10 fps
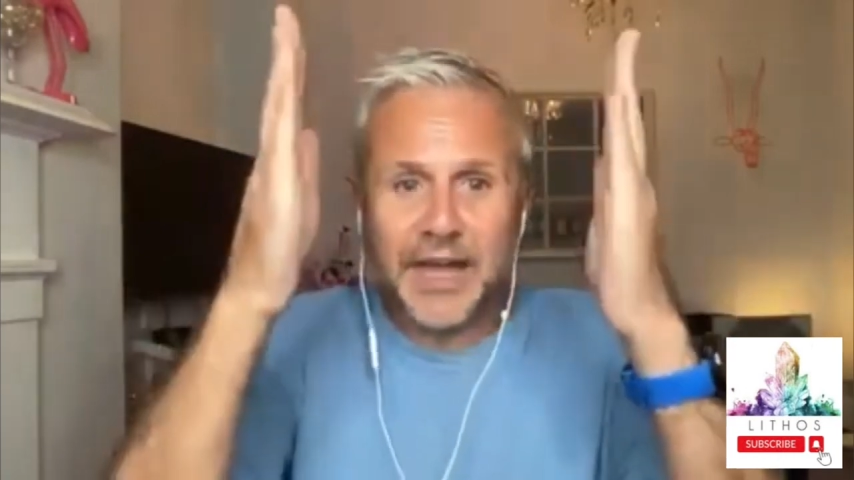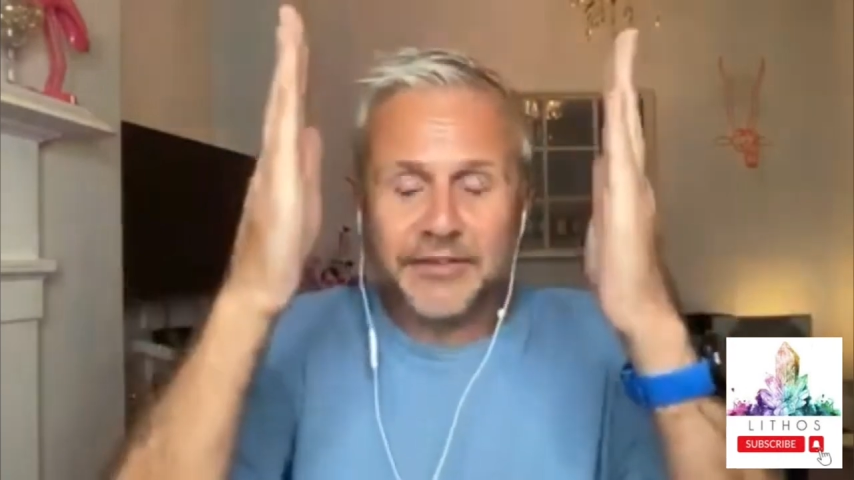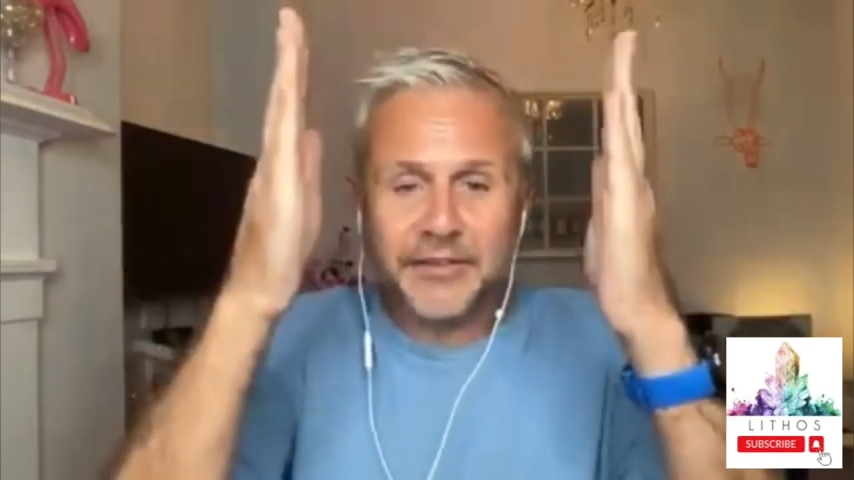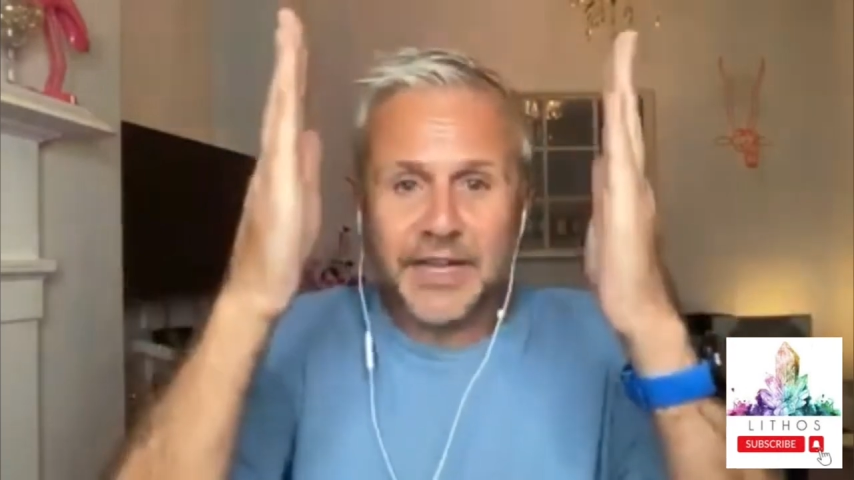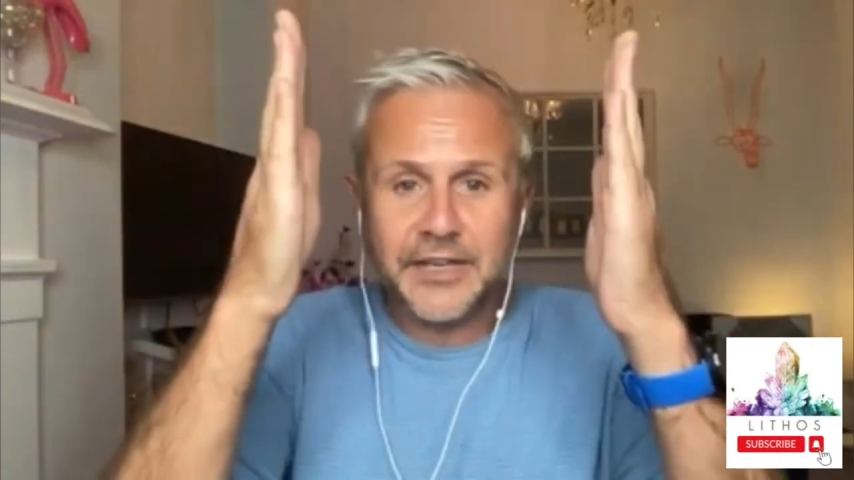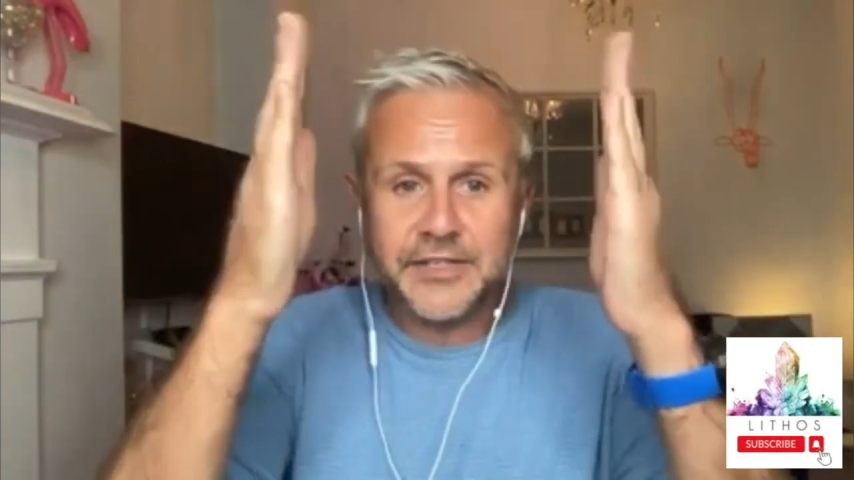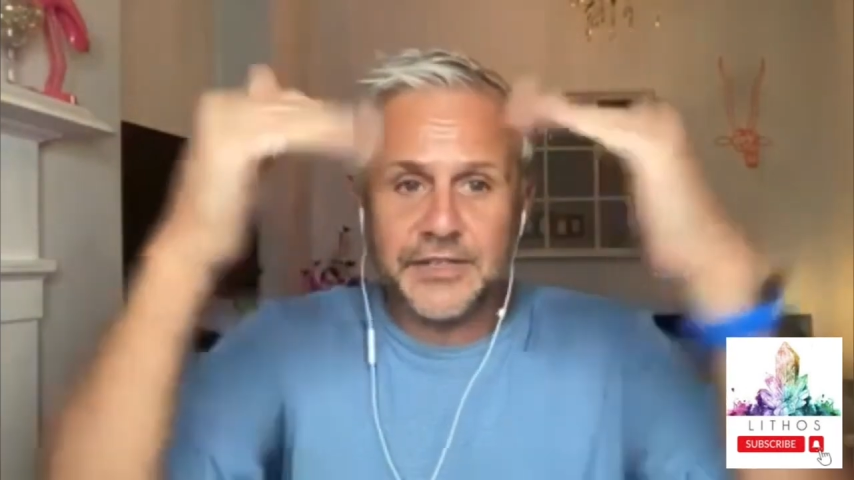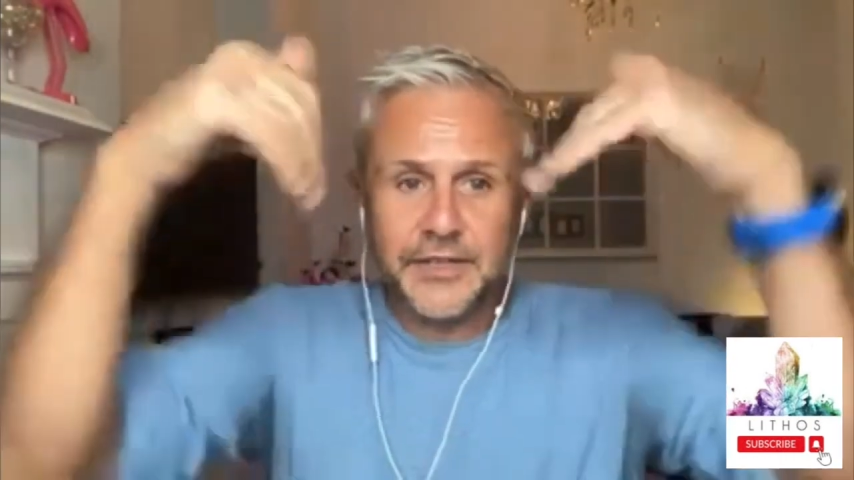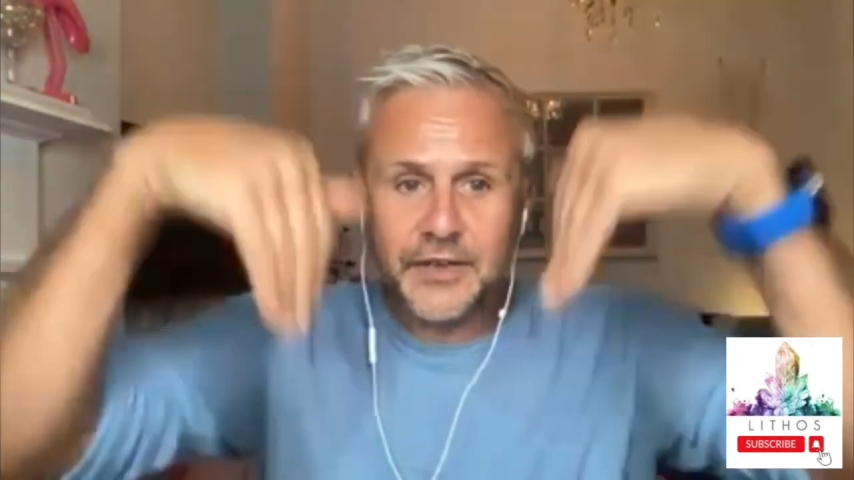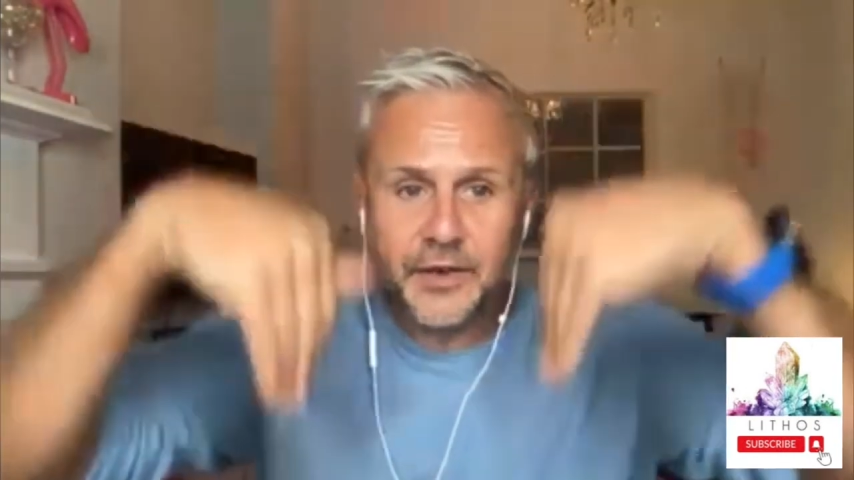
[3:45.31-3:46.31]
that
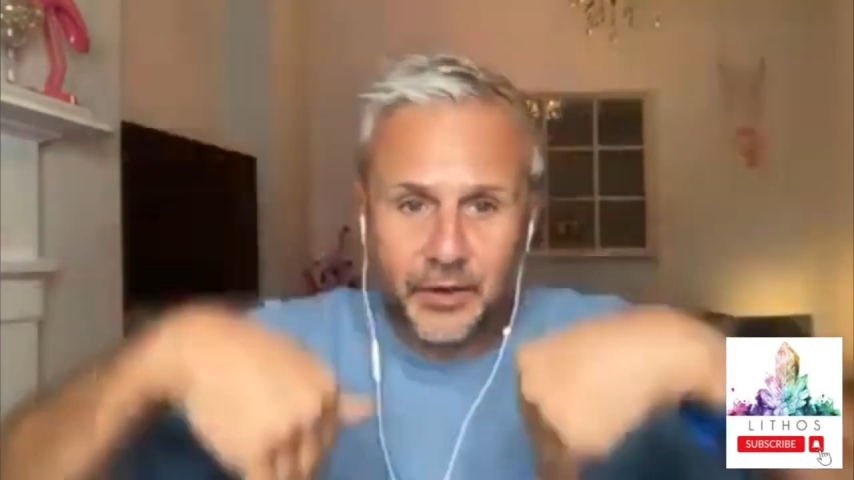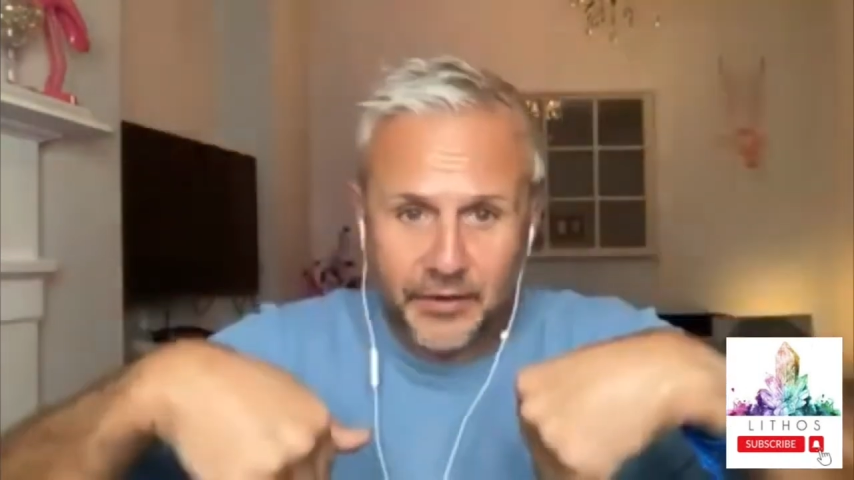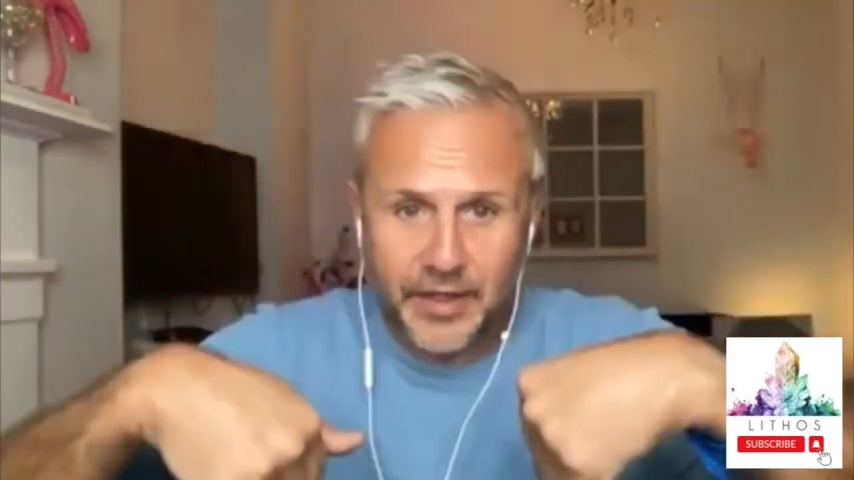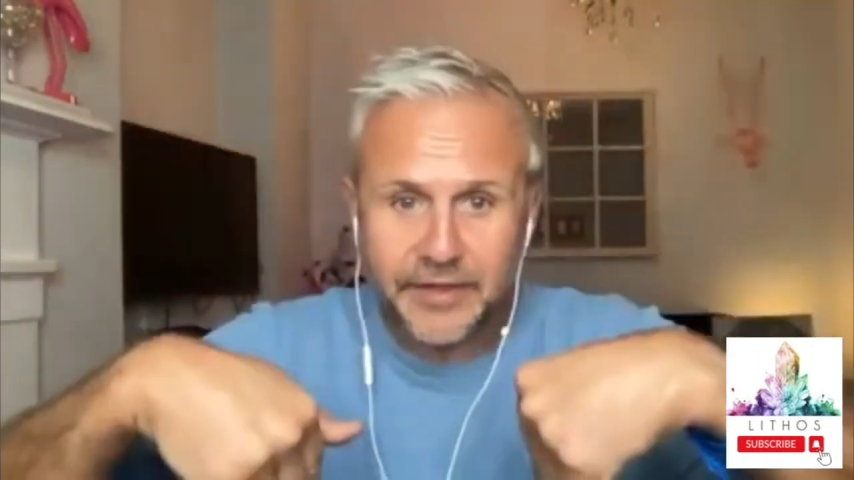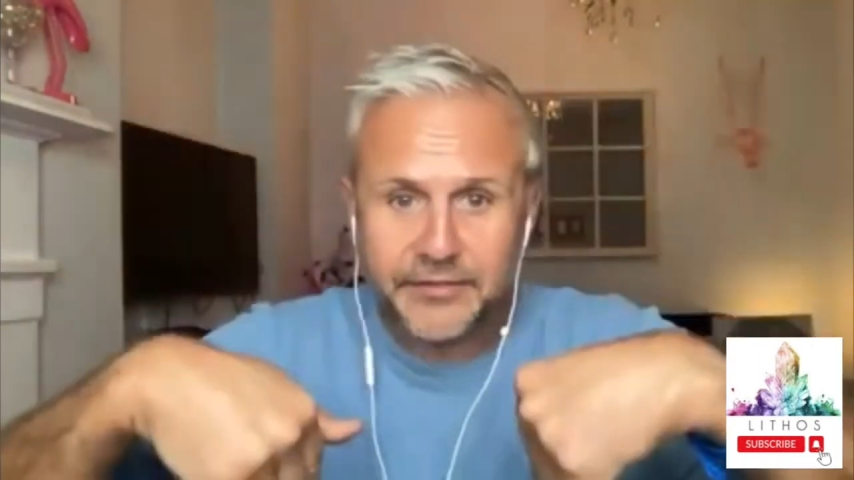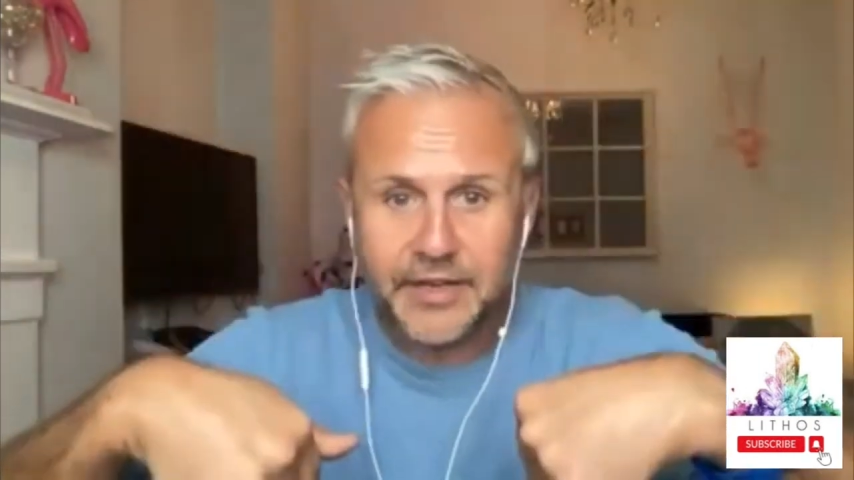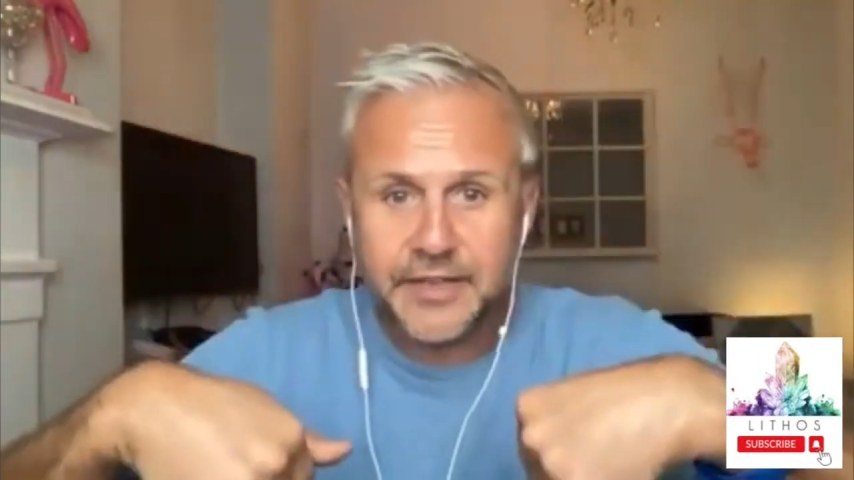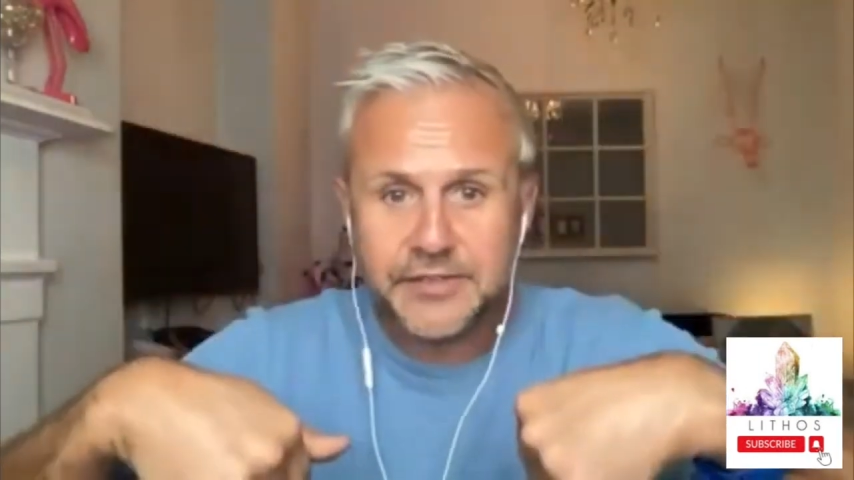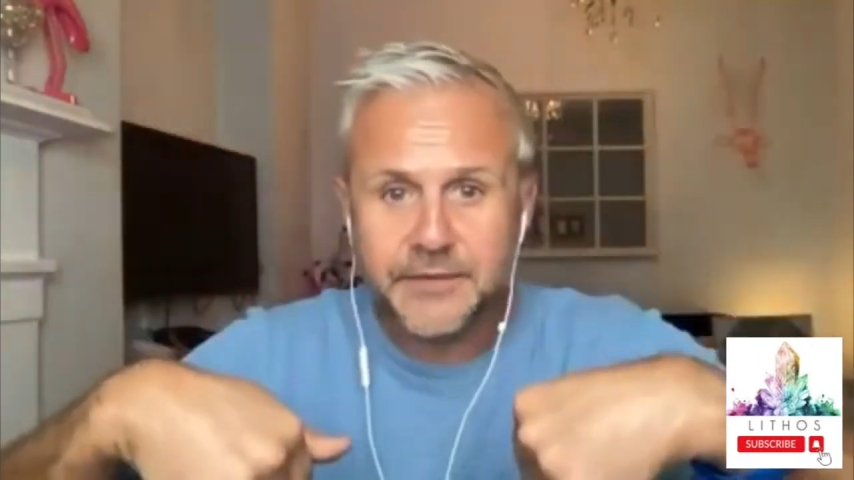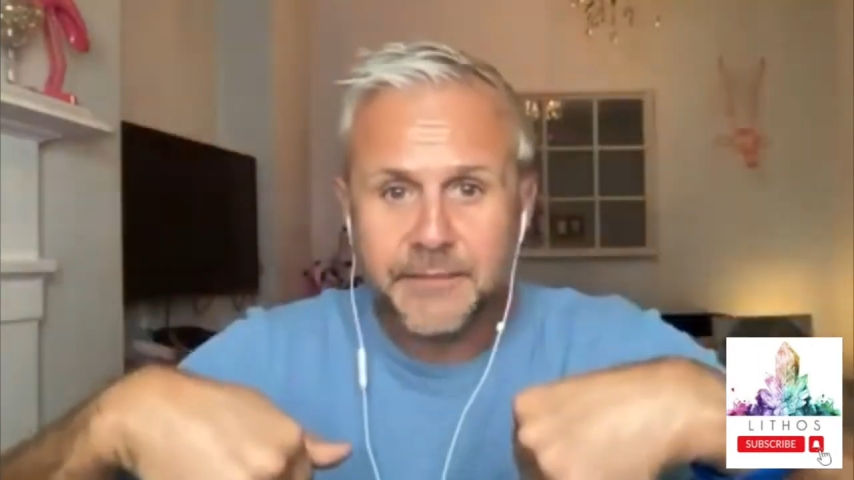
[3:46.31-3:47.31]
direction or that
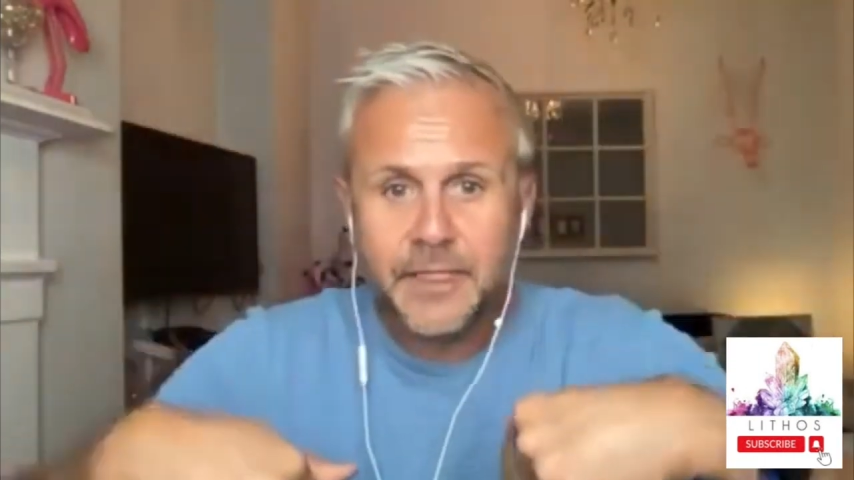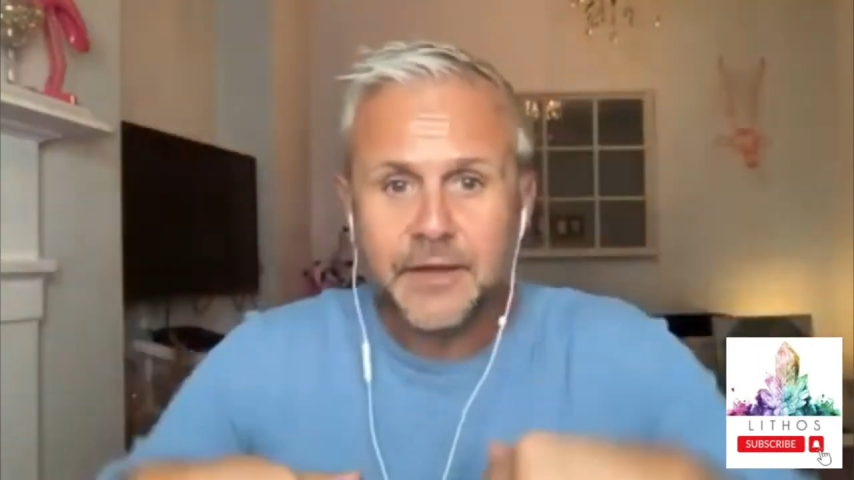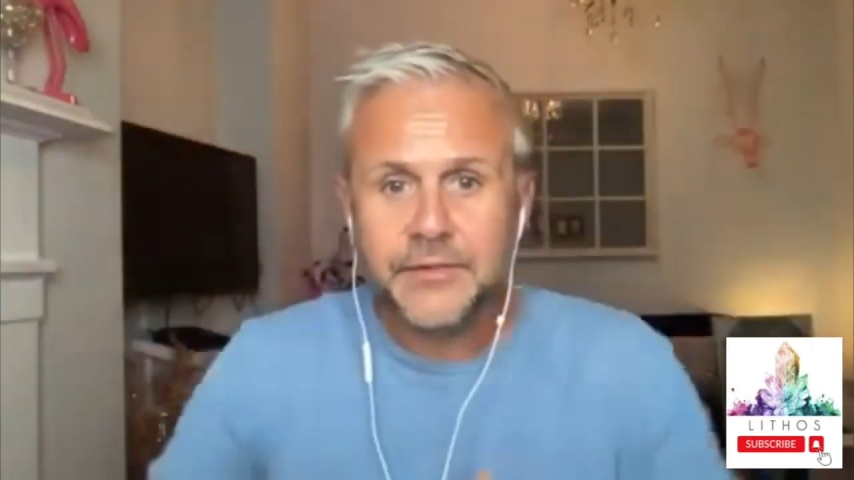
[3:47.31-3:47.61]
direction.